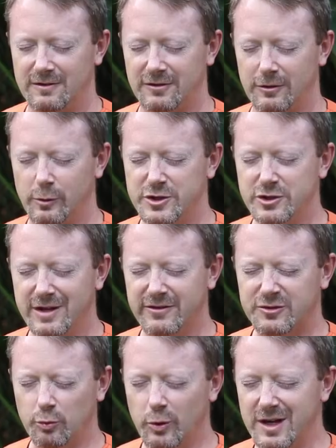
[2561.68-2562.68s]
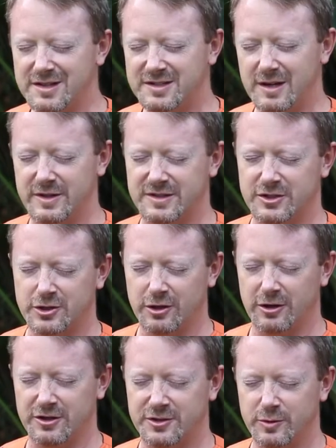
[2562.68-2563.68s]
So Lord, would you give us wisdom as a
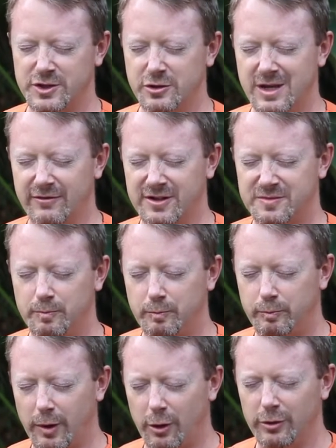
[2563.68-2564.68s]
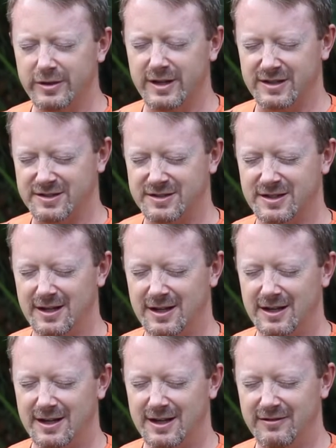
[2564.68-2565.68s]
church? Would you give us boldness
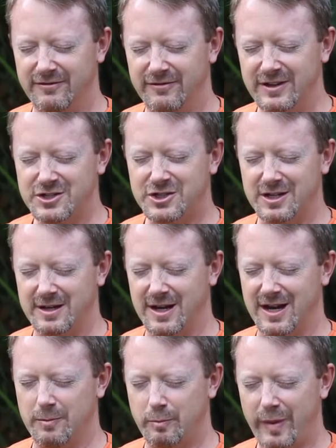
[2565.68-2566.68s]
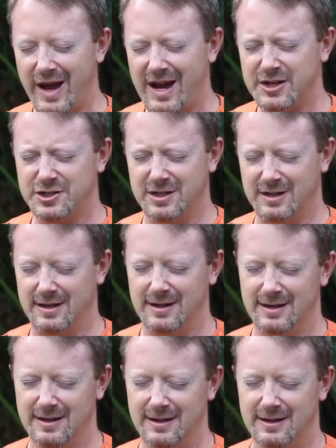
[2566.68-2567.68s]
and vision and passion
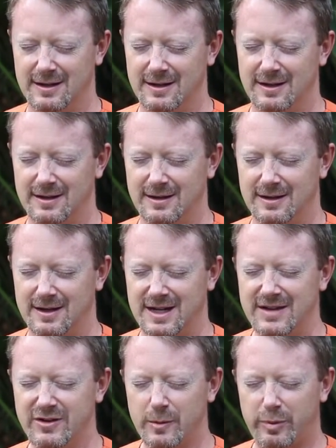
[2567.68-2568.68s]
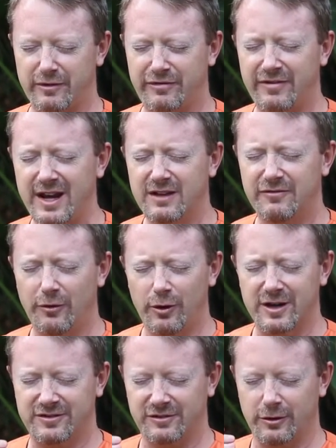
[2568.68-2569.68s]
and even a prophetic
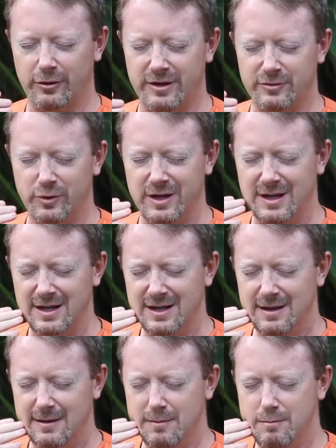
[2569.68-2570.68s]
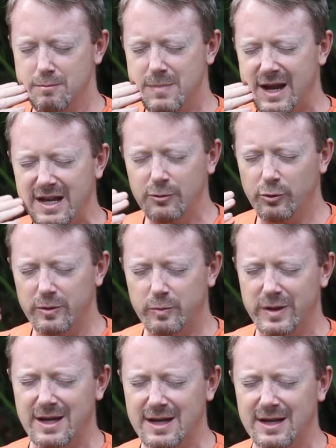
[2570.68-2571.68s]
voice, Lord, when many would
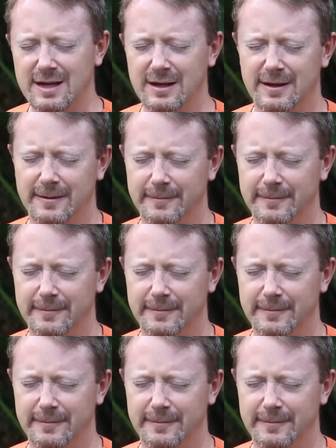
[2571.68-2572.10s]
be